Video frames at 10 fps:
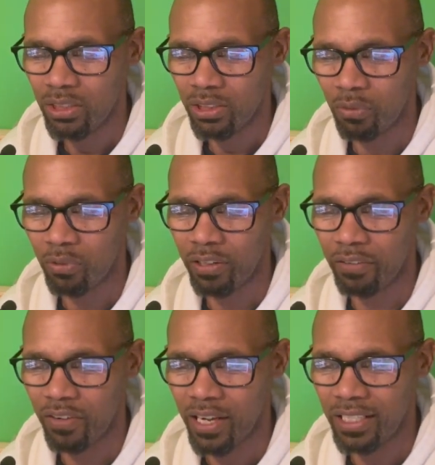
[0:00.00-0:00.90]
So they
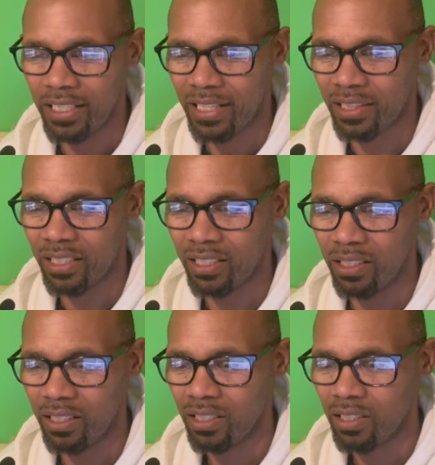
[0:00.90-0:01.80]
finally let
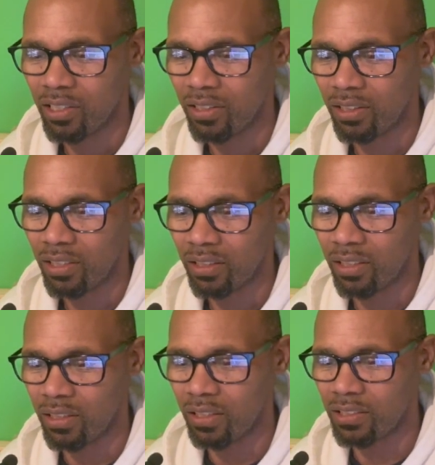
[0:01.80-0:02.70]
the
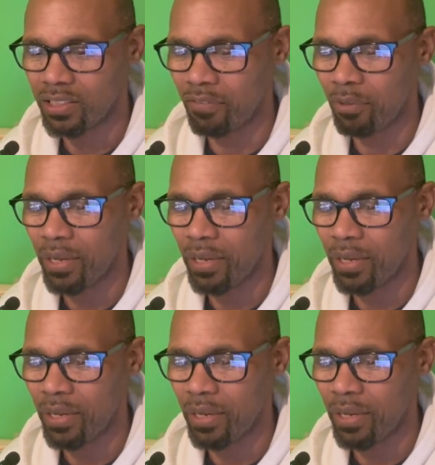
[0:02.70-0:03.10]
7